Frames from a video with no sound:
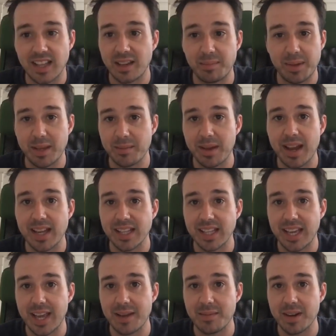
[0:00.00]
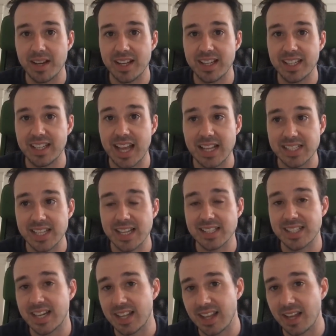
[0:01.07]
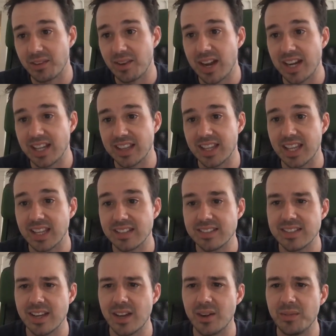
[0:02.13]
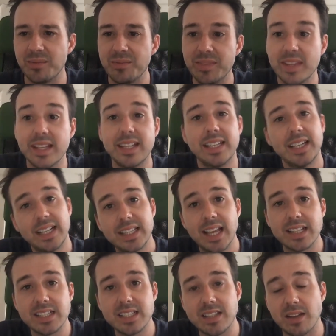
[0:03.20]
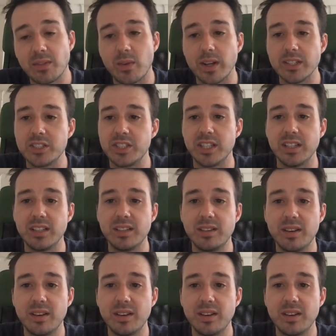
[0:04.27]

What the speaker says: I like being behind the camera in that sense, and I like writing things. So that's a tough question,